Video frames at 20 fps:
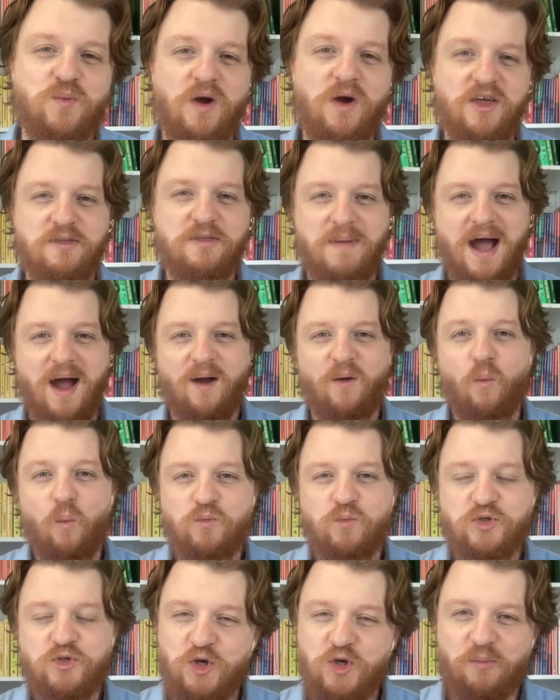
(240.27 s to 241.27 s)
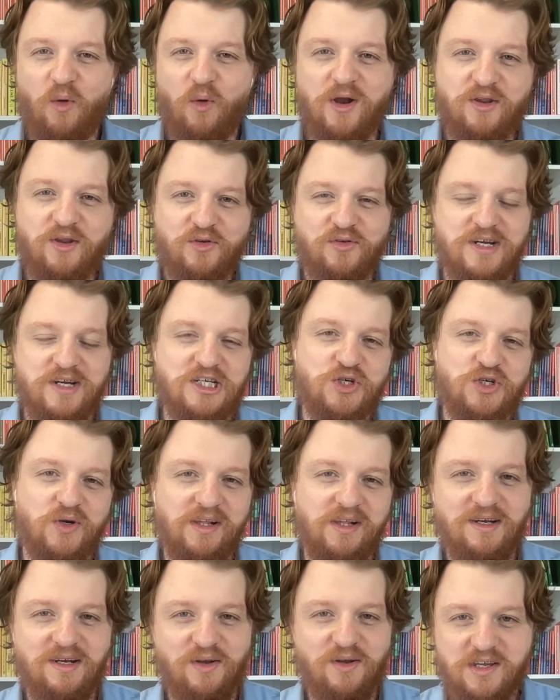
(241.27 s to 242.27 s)
is worth about $2.3
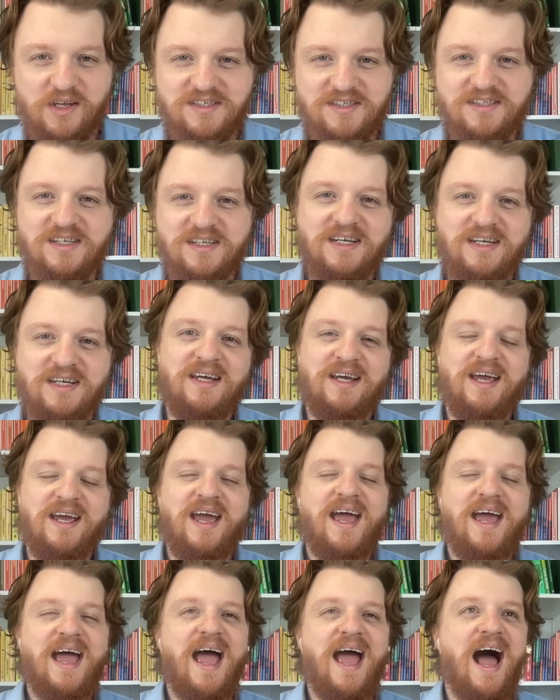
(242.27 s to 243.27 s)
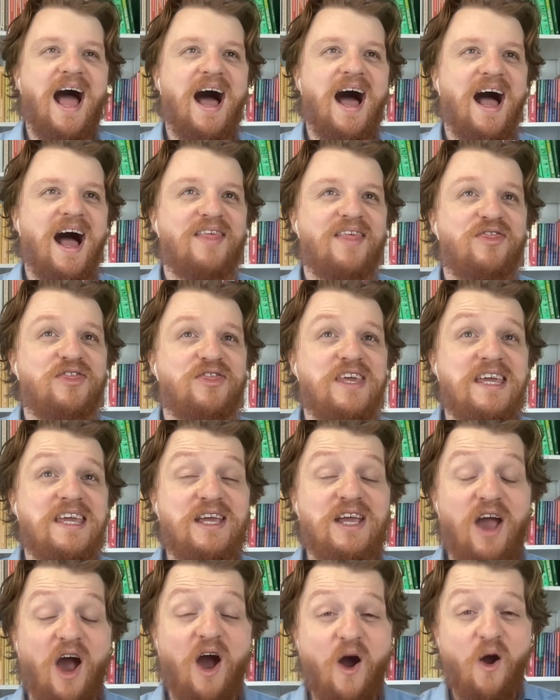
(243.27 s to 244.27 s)
trillion.
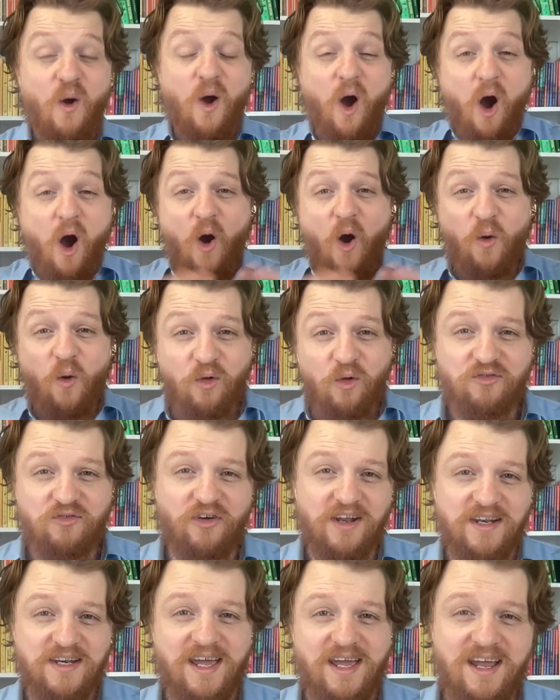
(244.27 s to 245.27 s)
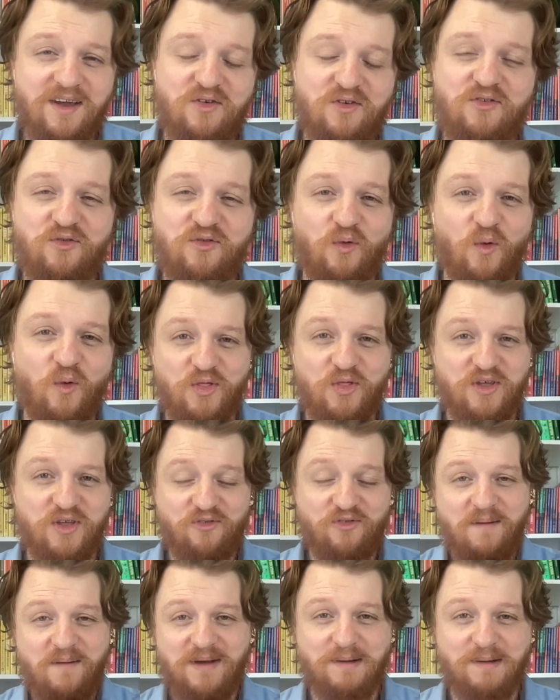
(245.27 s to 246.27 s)
The whole funding for the
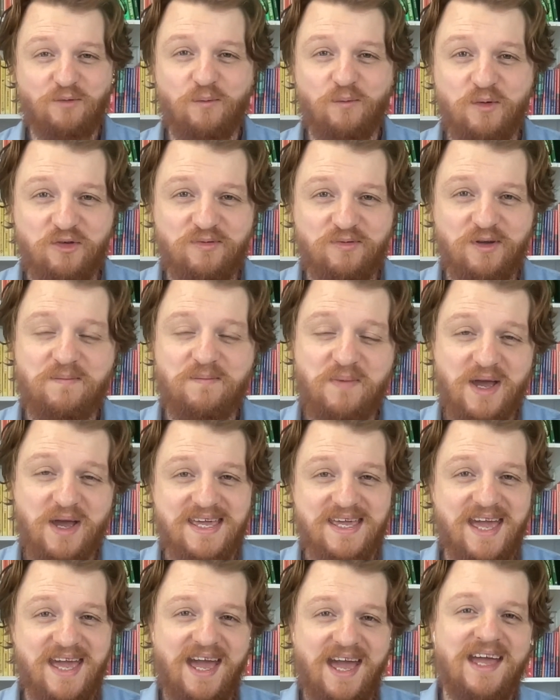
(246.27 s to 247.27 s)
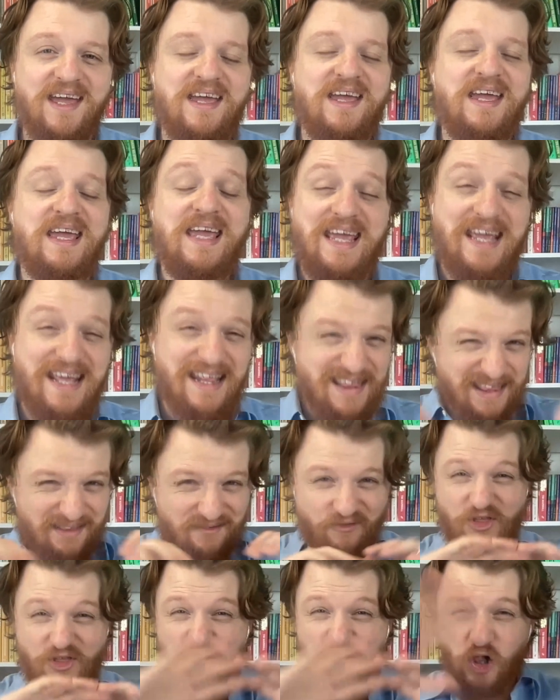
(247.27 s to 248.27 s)
farm animal movement per year
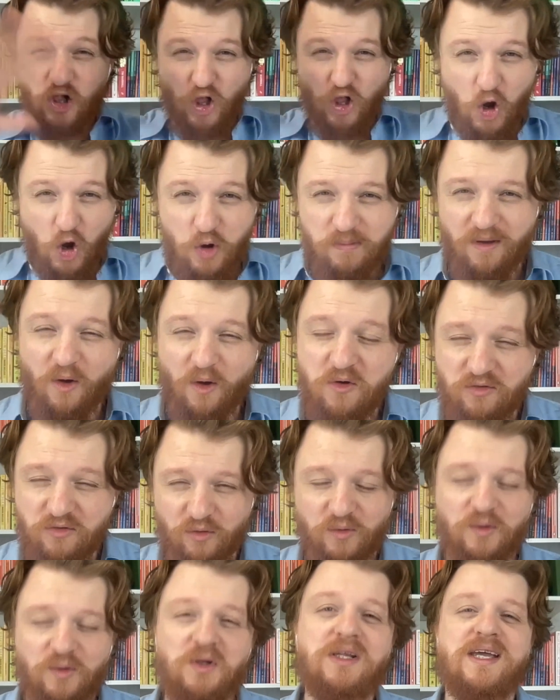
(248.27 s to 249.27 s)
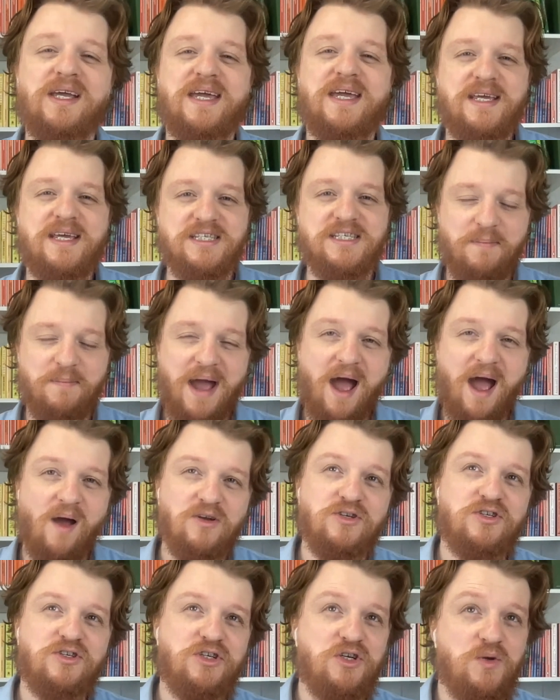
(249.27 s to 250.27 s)
for the globe overall is
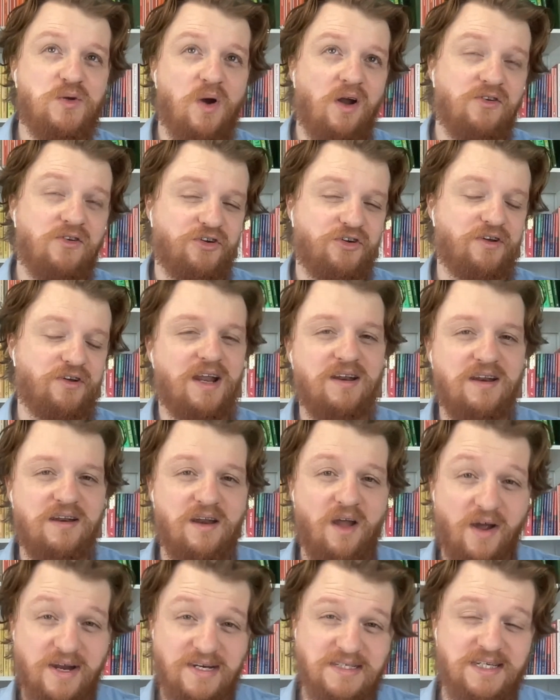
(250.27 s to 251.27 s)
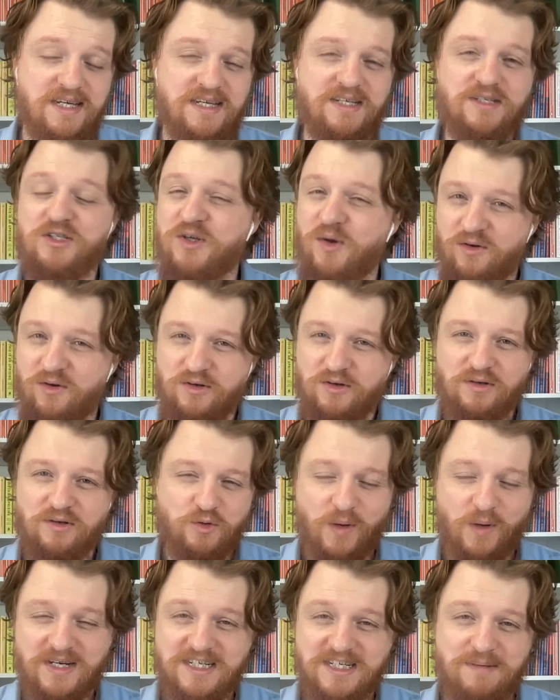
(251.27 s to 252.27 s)
about $290 to
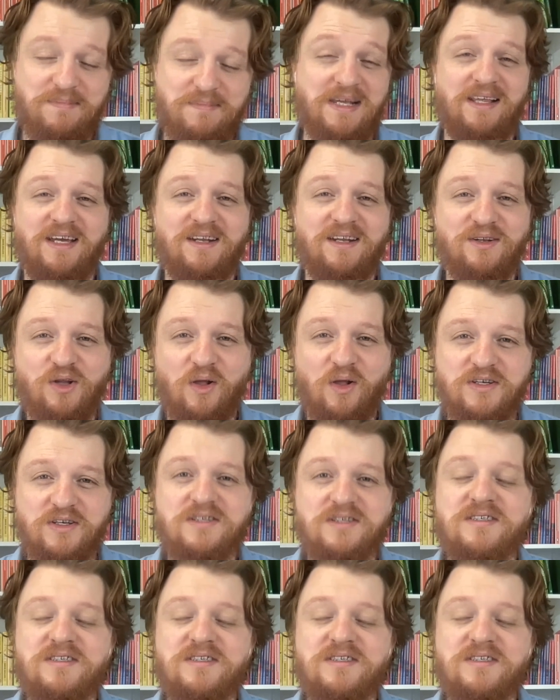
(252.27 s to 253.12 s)
$220 million.